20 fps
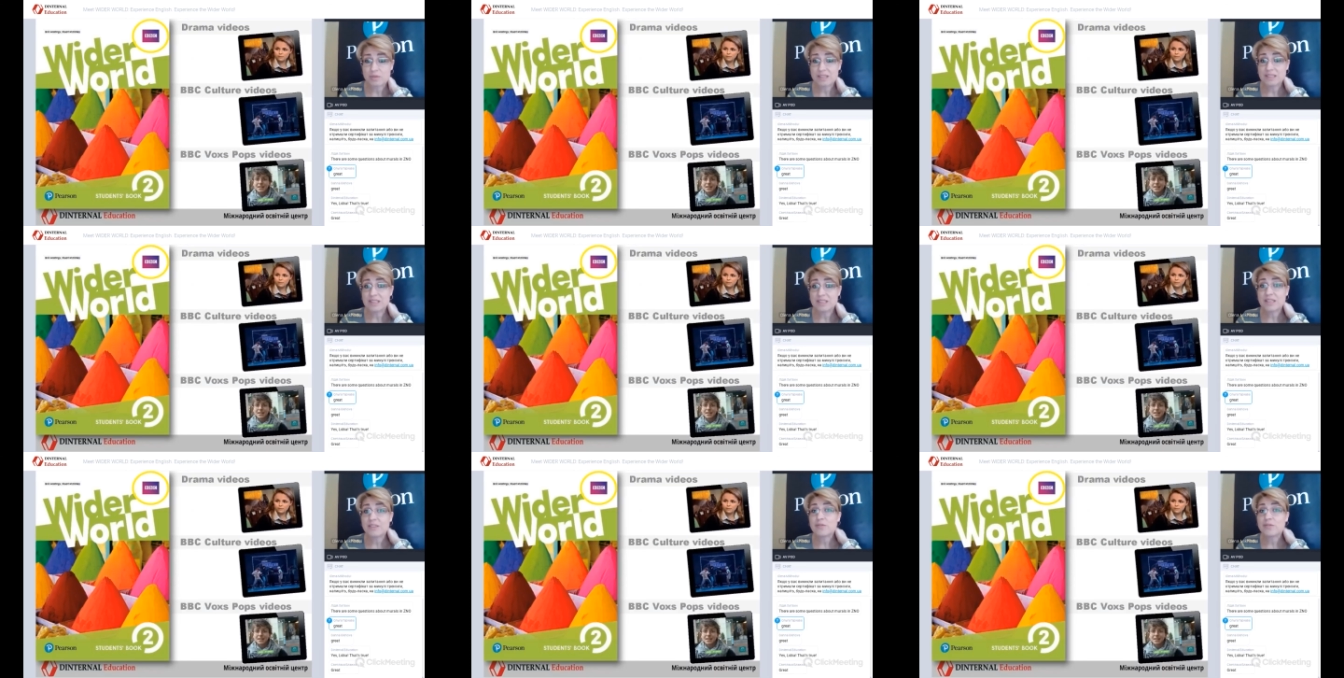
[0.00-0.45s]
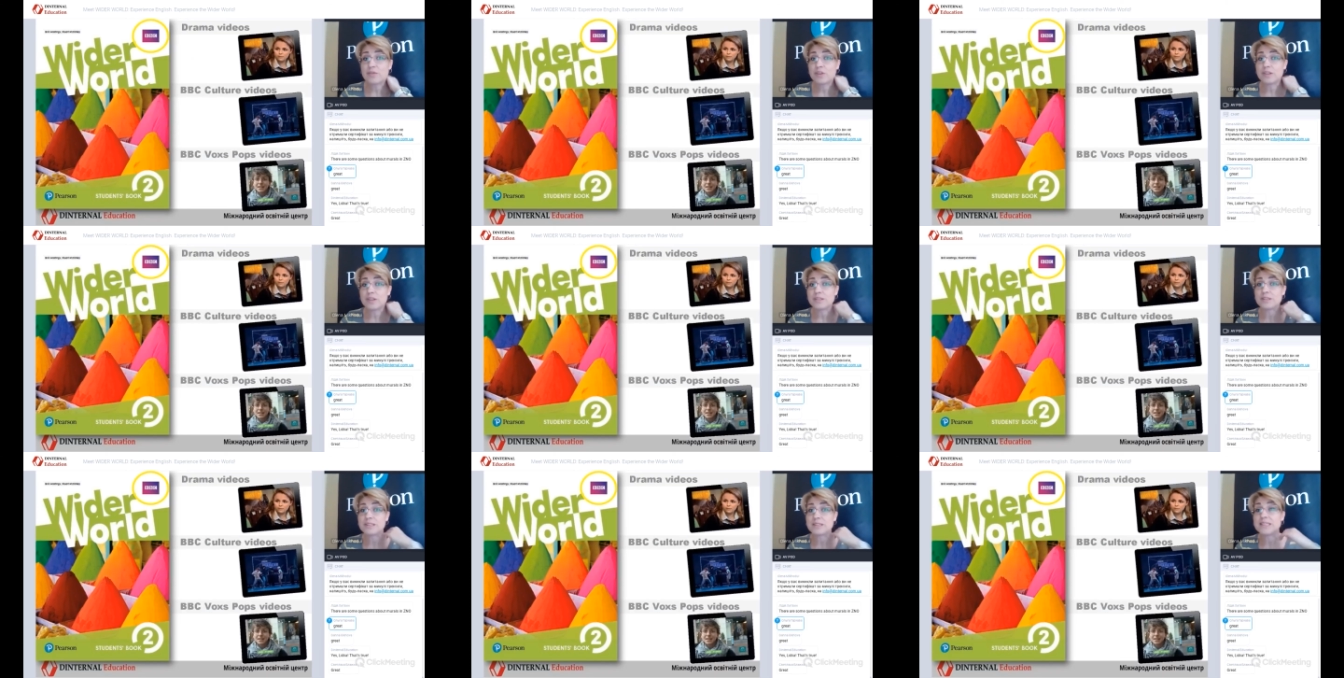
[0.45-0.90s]
There are
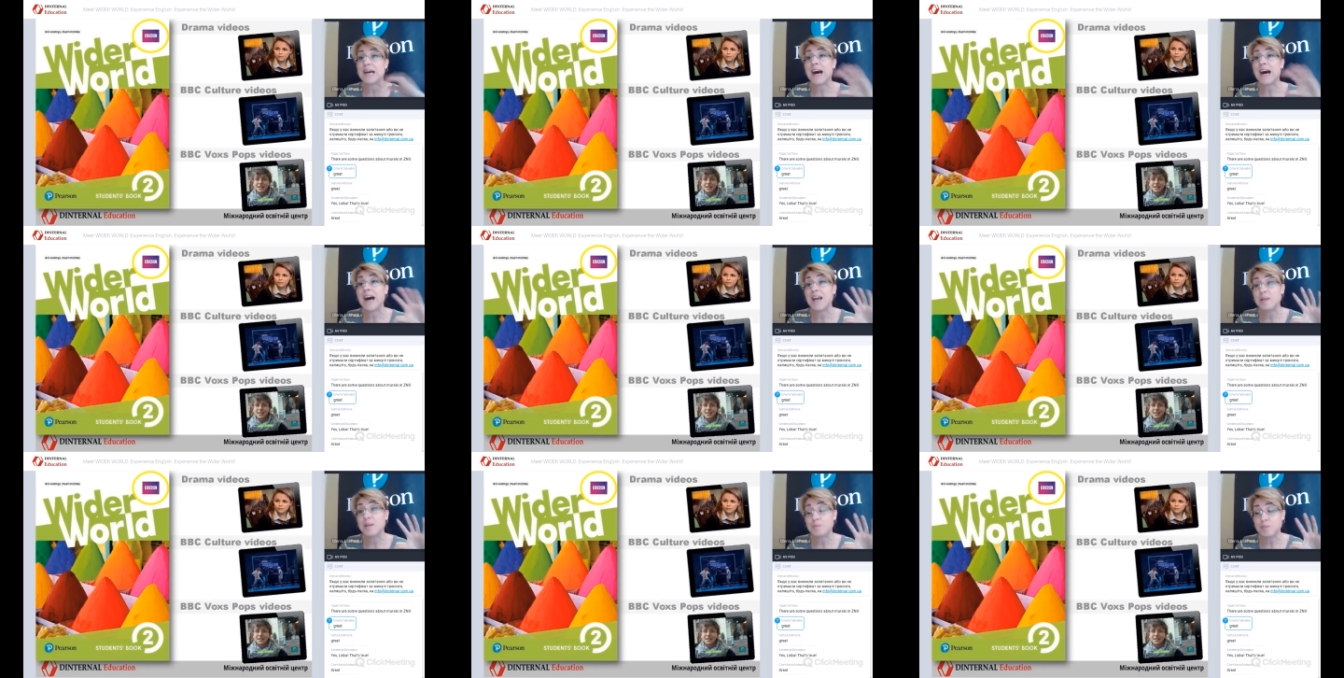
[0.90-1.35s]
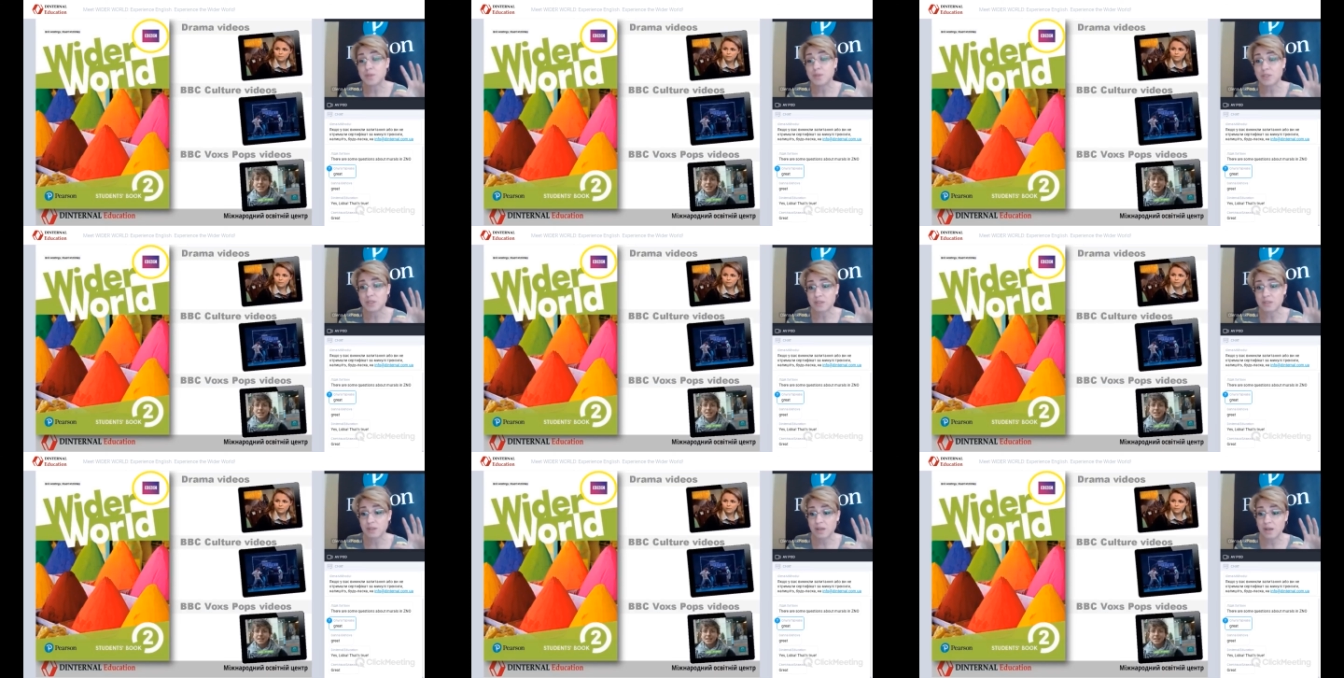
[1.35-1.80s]
different
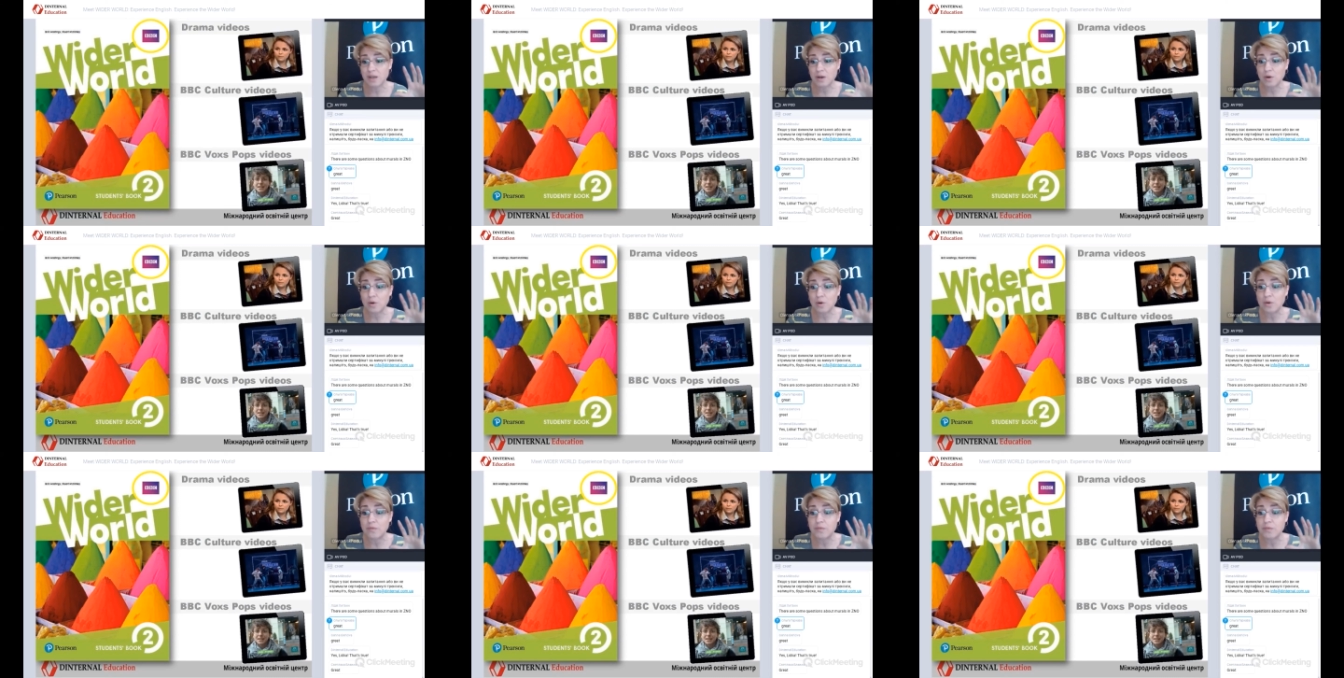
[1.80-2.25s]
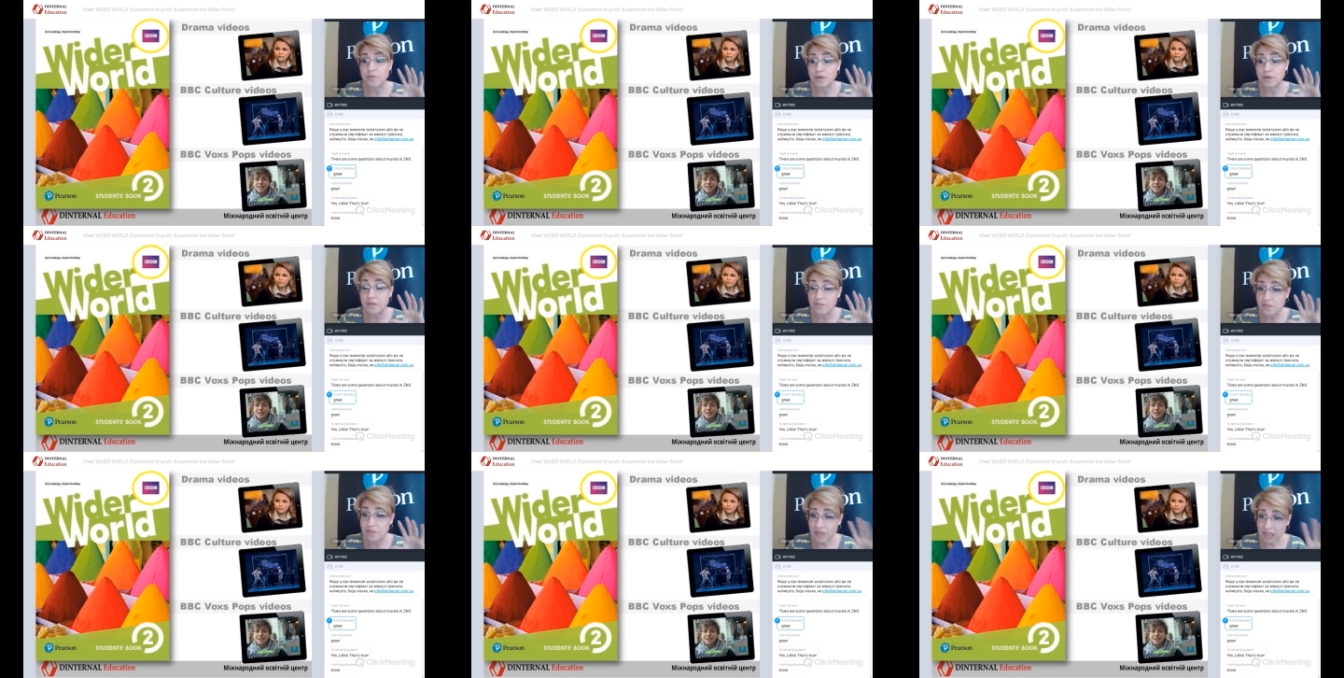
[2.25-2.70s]
types of
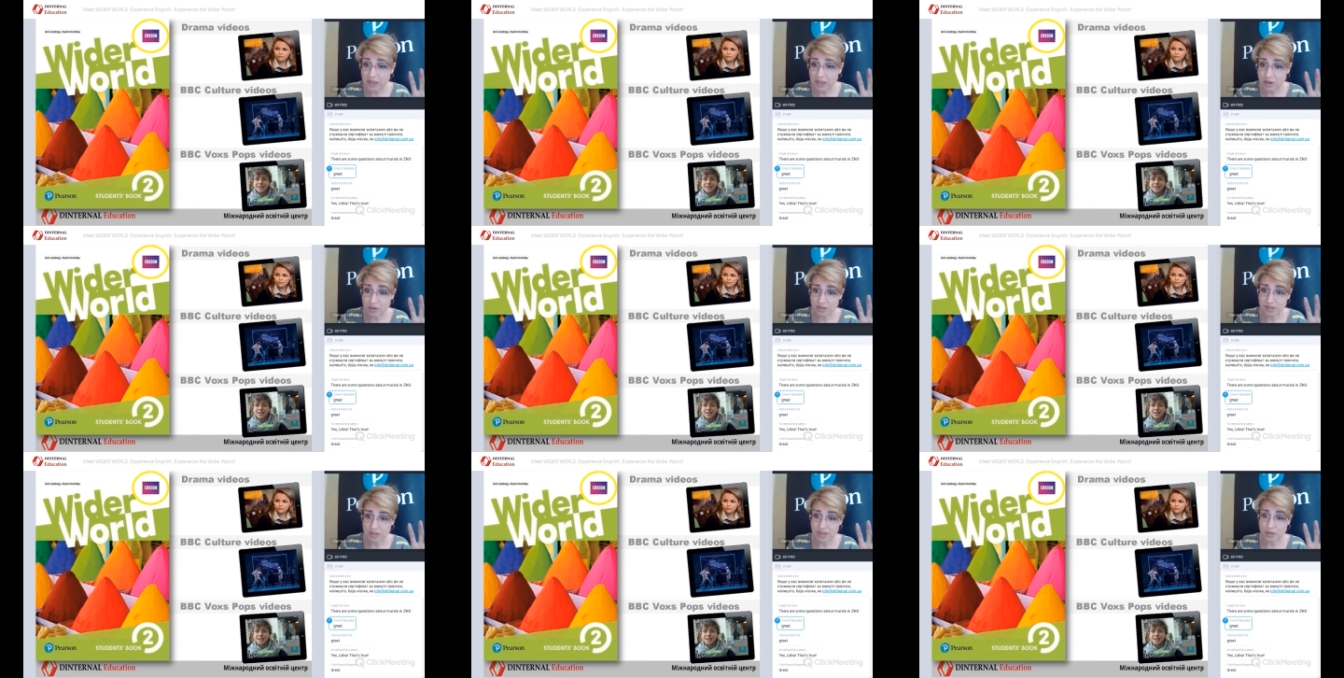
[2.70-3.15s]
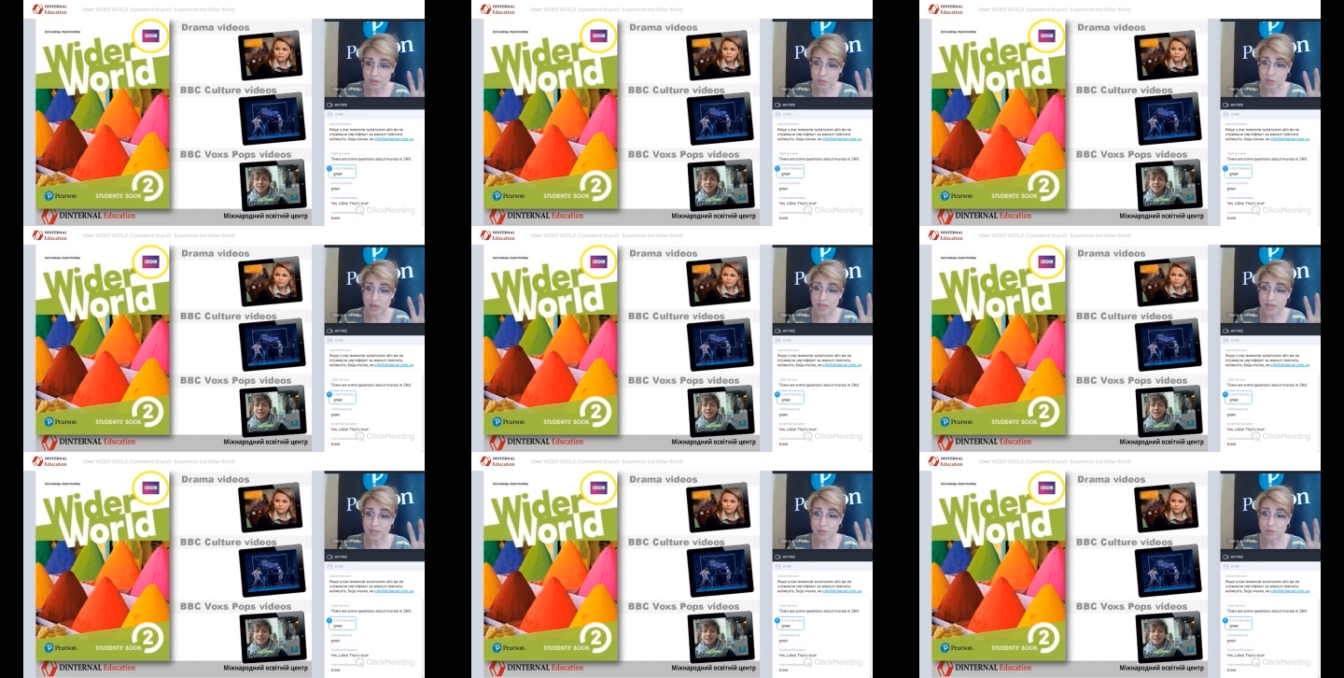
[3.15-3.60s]
videos in
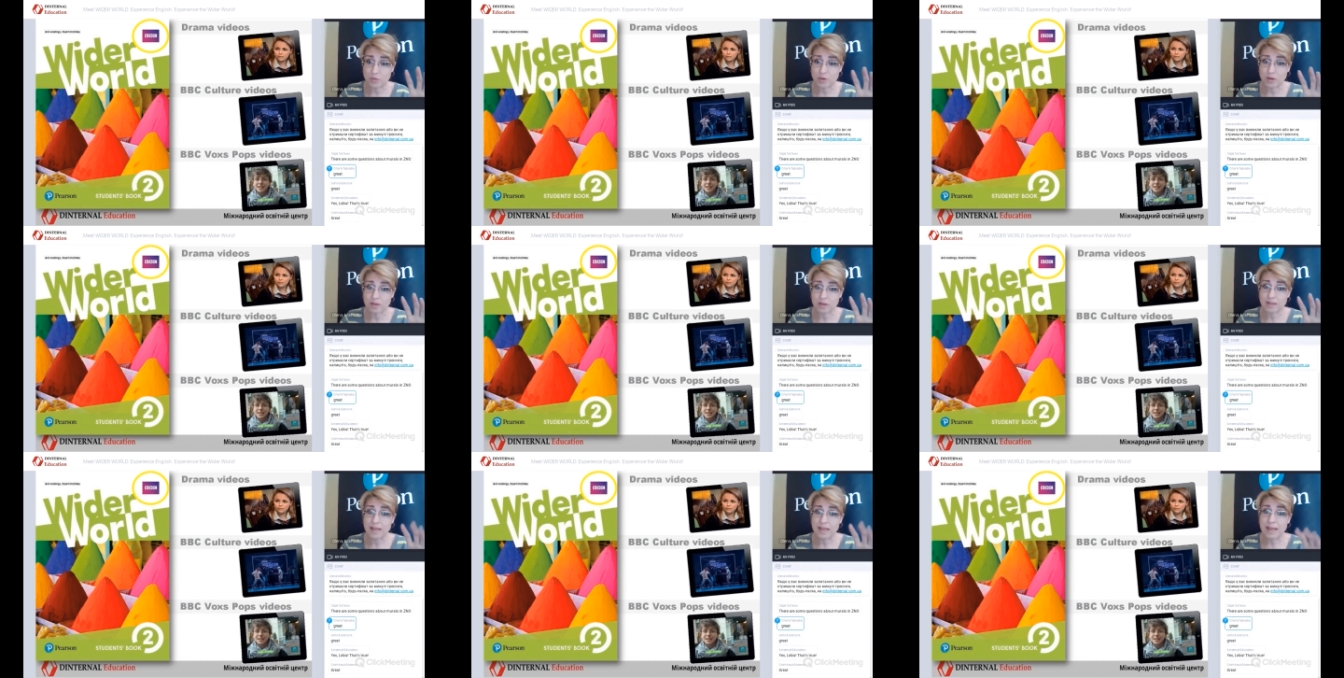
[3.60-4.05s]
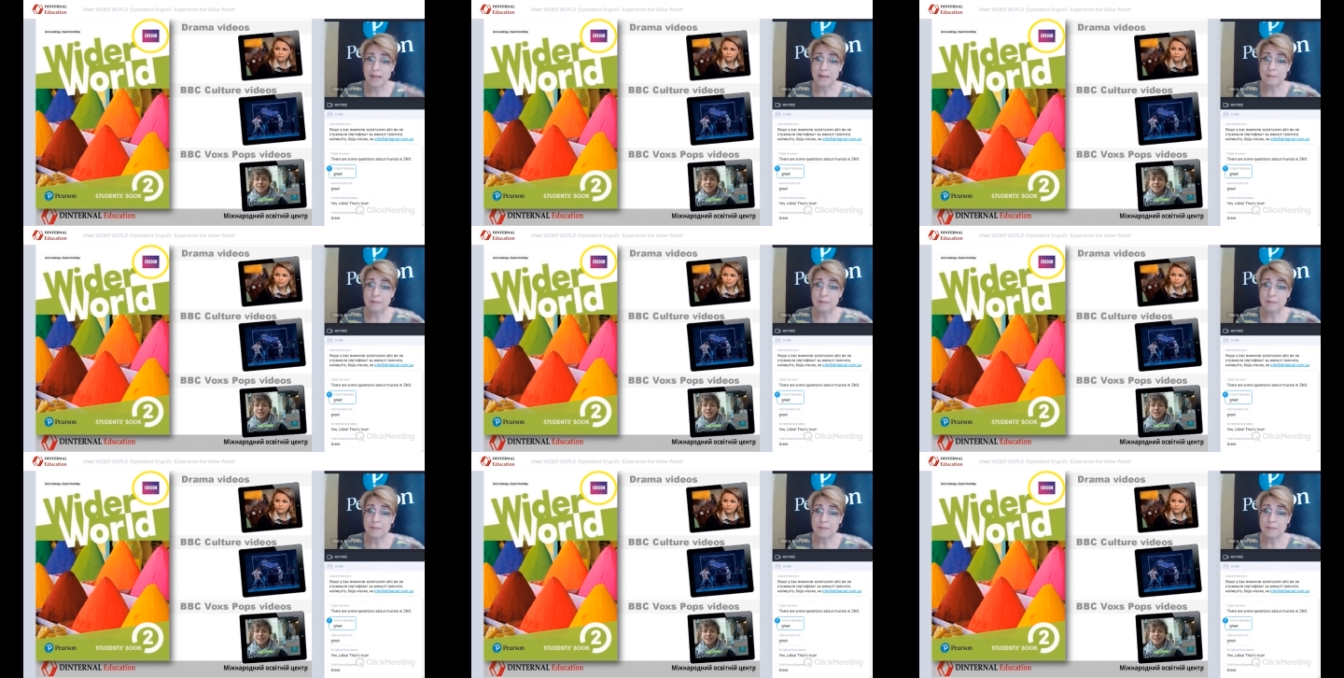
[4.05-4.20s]
Wider World.